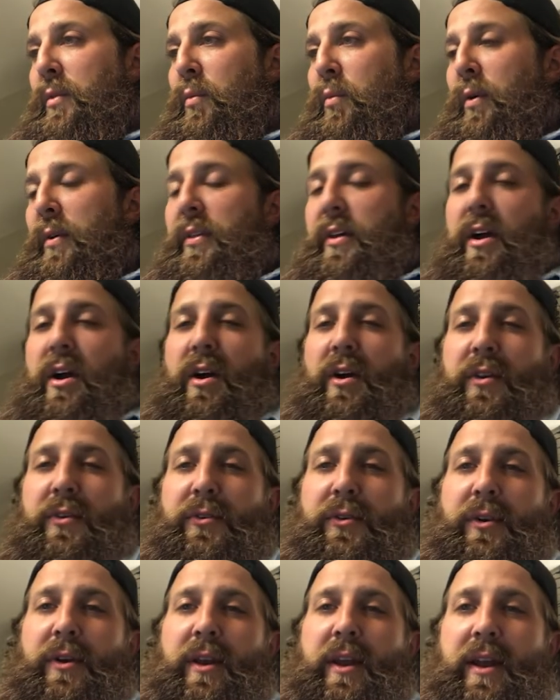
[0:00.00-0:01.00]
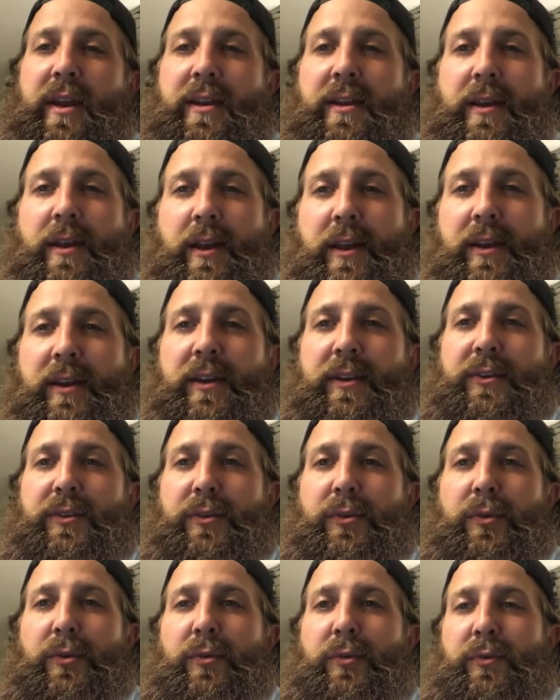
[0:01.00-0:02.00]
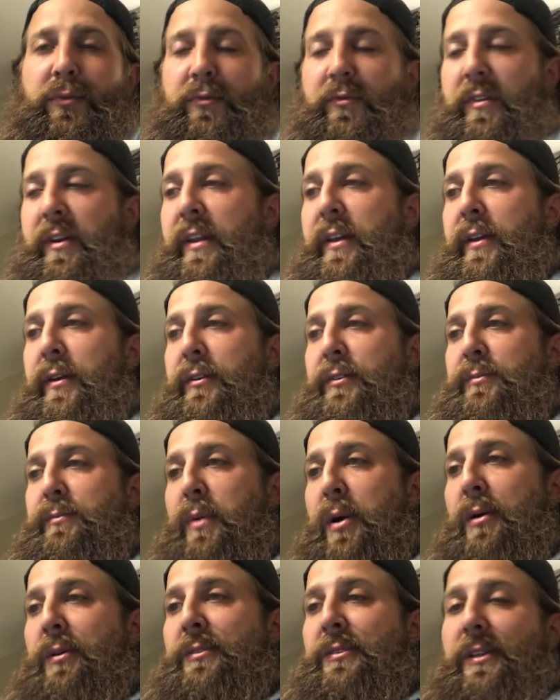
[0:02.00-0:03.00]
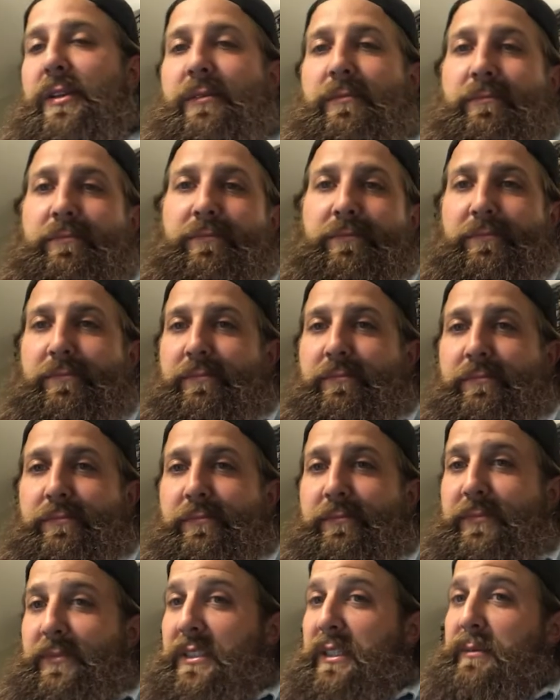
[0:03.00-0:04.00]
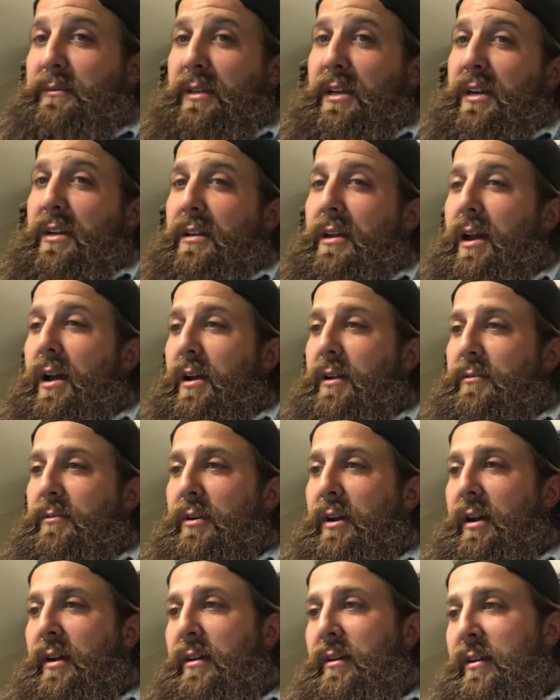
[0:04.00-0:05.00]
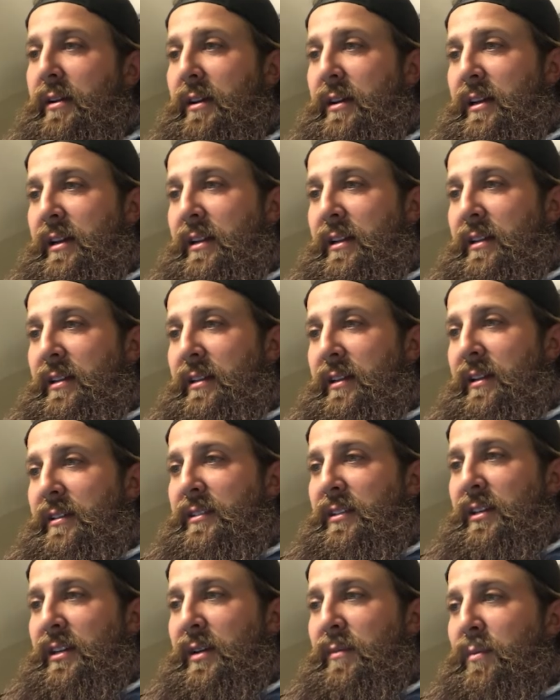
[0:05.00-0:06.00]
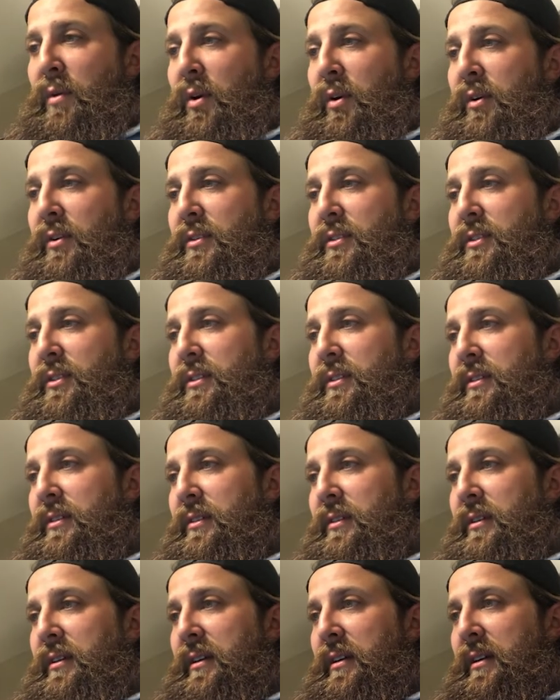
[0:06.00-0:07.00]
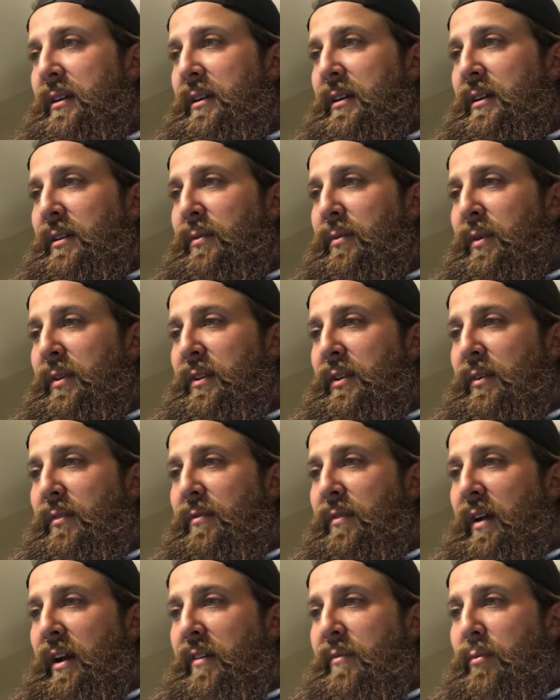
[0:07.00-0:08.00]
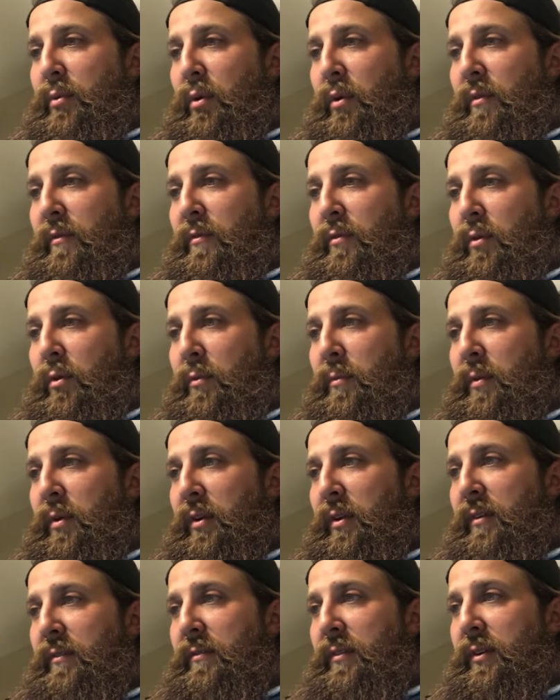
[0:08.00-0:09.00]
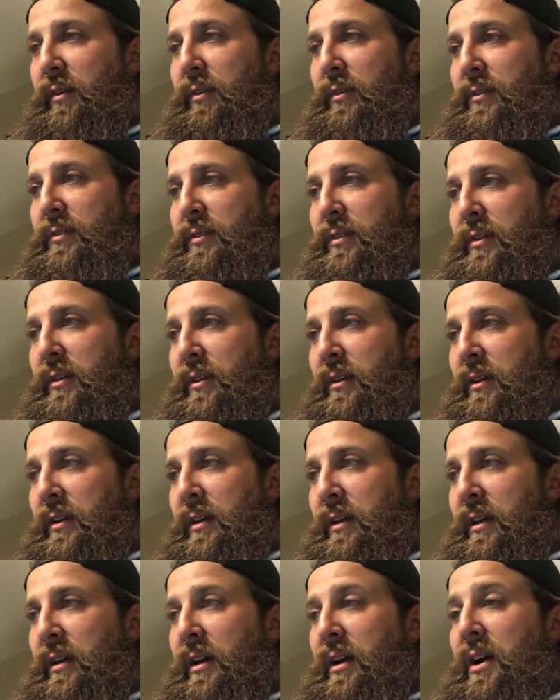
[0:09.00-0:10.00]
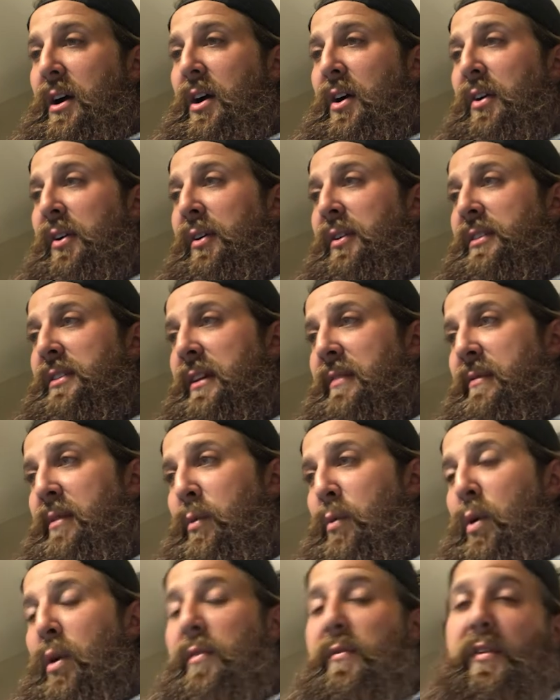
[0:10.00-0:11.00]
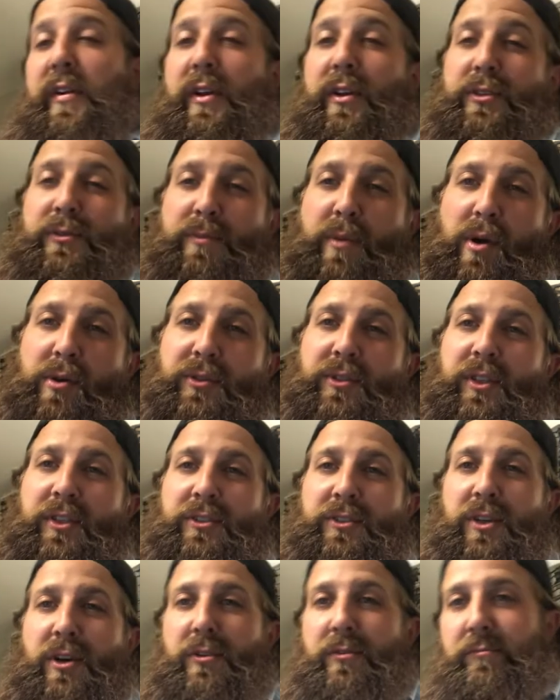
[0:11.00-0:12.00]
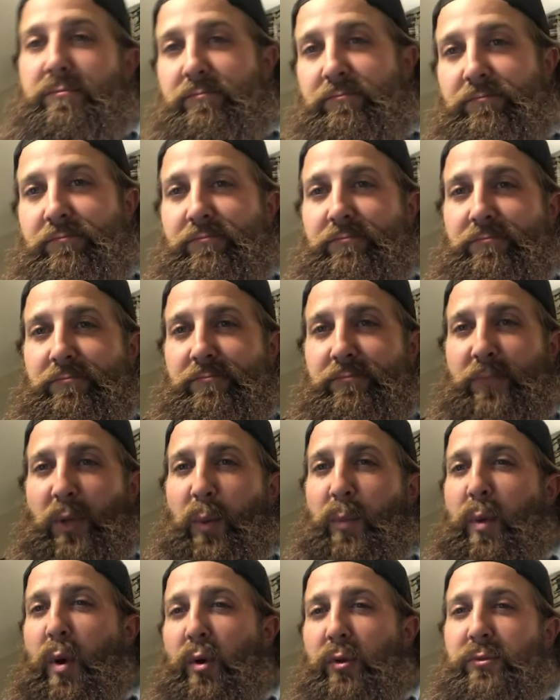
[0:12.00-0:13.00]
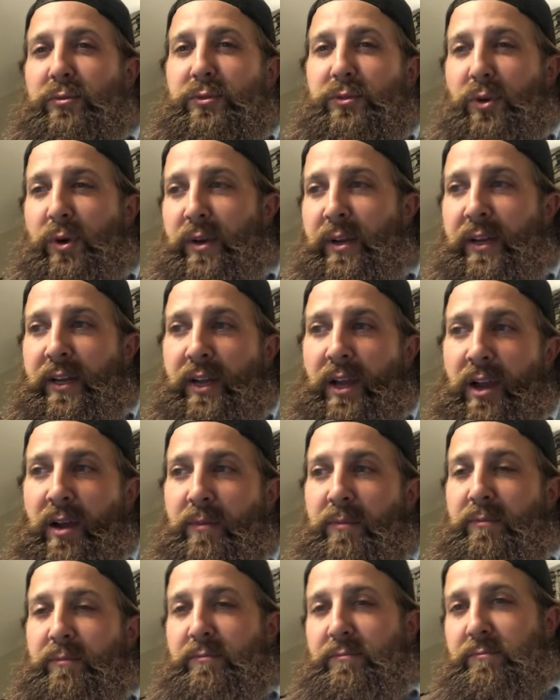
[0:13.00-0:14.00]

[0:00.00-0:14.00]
with 182 videos posted. Seems like a lot, right? Let's look at March with their 5.4 million views. 171 videos posted. So they're both trending up.